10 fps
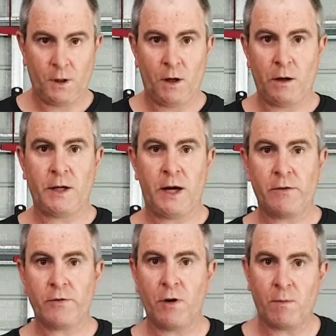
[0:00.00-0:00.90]
Okay,
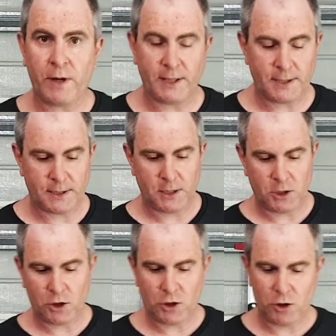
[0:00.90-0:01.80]
I've got my
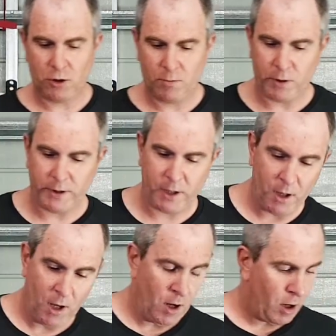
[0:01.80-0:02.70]
extension tube on there.
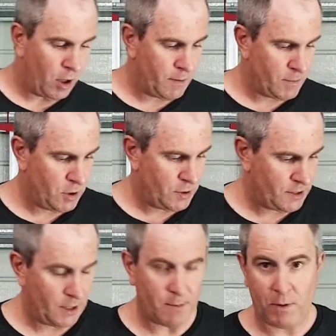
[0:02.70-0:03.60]
I'm
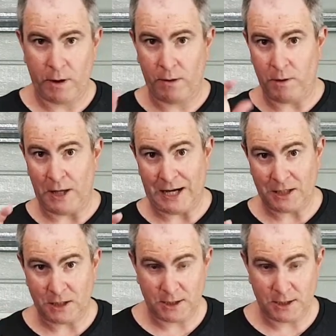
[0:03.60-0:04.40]
using my largest